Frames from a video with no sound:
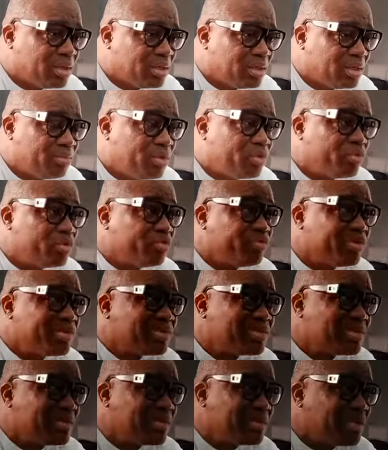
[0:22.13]
the Monrovia
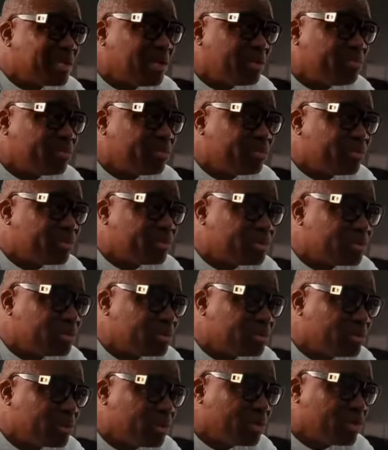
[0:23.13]
City Corporation.
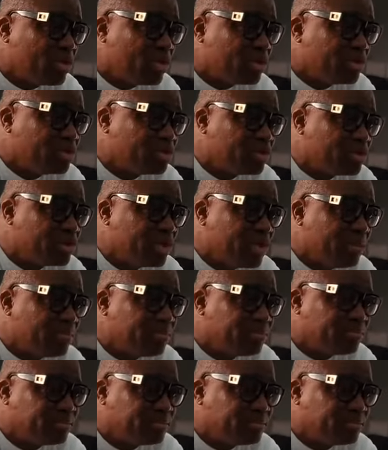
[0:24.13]
According to them,